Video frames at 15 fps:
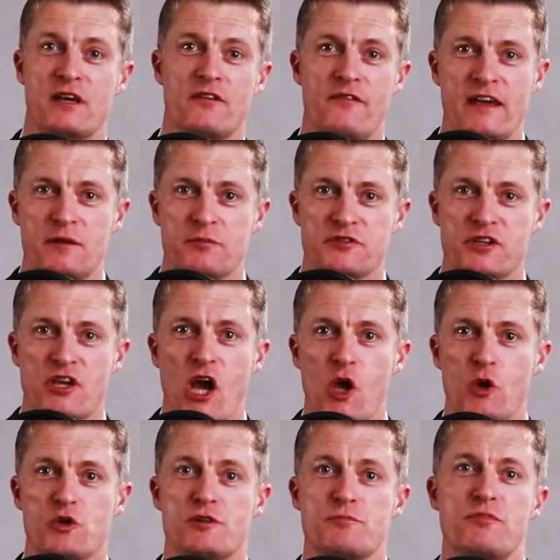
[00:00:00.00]
available to
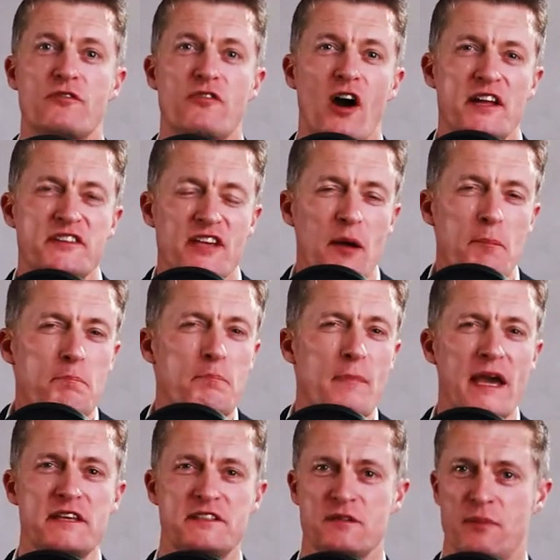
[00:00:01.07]
coach provides
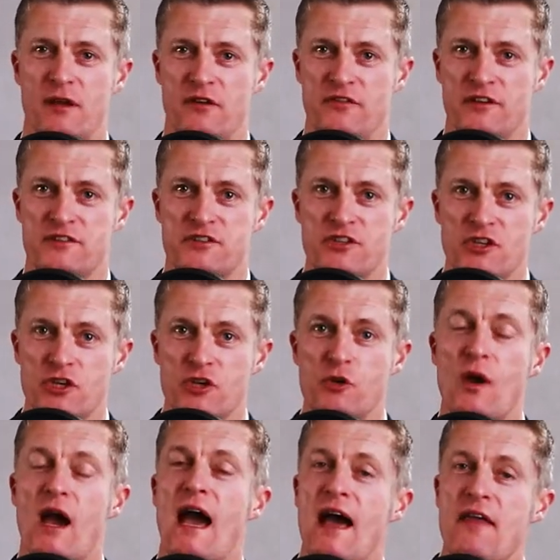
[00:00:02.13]
amazing benefits to you
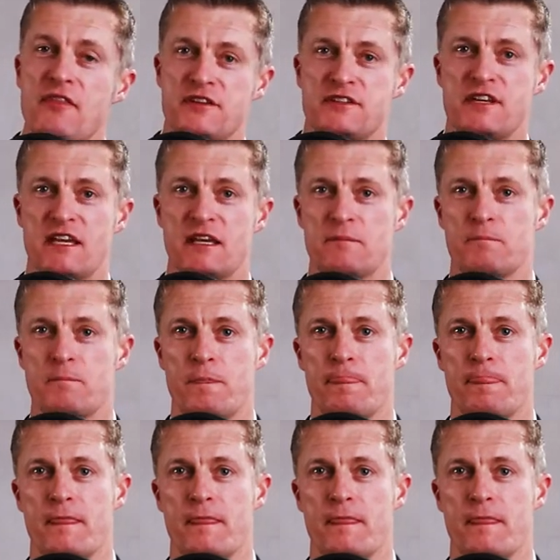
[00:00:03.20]
and the team.